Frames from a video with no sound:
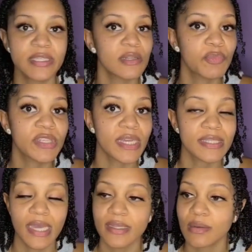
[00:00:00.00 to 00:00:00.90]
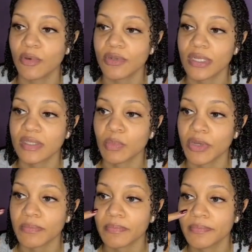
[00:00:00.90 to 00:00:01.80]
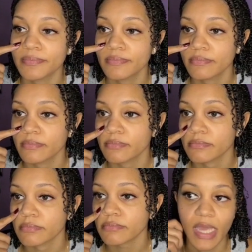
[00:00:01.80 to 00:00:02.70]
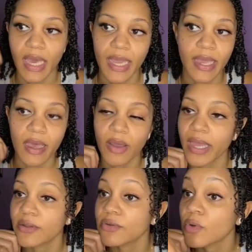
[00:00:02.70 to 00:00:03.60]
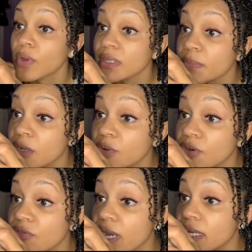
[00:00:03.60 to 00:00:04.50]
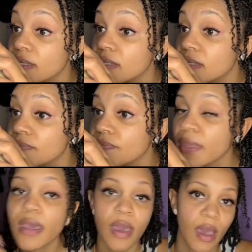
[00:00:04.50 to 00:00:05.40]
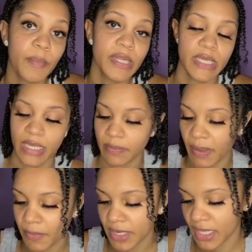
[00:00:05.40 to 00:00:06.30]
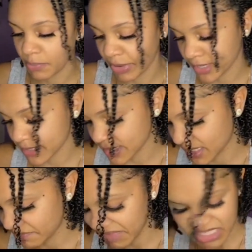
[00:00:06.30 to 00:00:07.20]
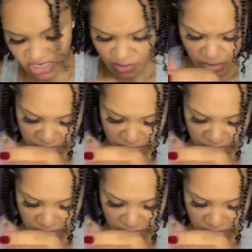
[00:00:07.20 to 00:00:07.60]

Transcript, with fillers: still pretty excited about these, but yeah, I can't, I don't know what I'm not doing right. I'm gonna keep, I'm gonna keep practicing. It's gonna be